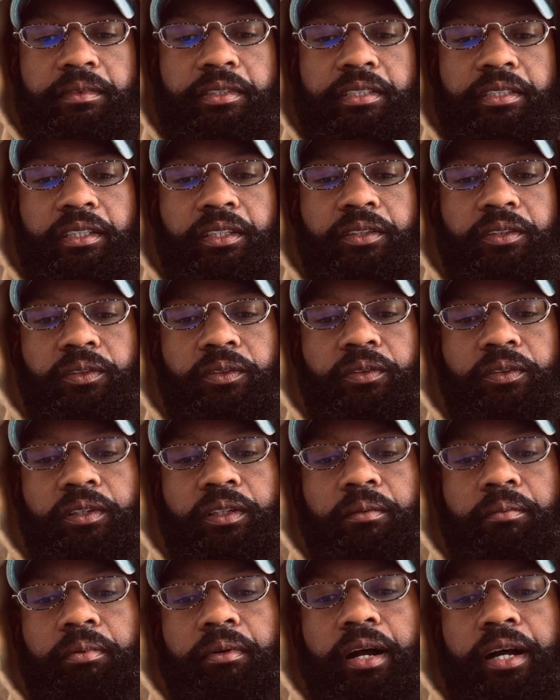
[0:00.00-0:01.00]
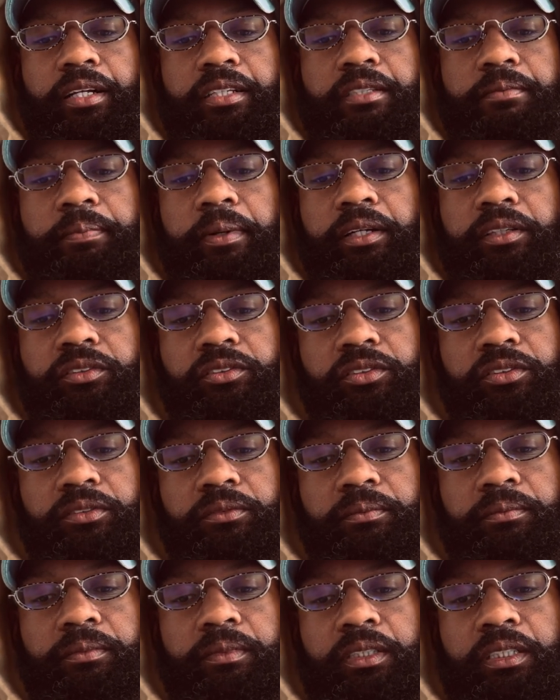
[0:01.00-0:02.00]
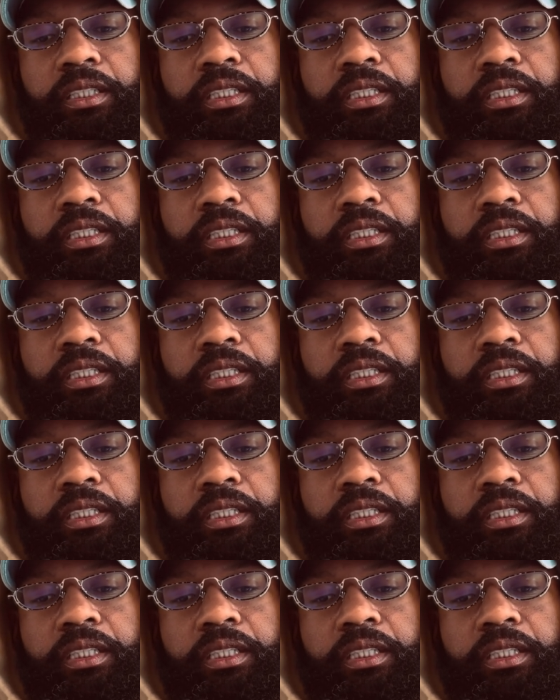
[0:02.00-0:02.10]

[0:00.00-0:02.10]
So a broad spectrum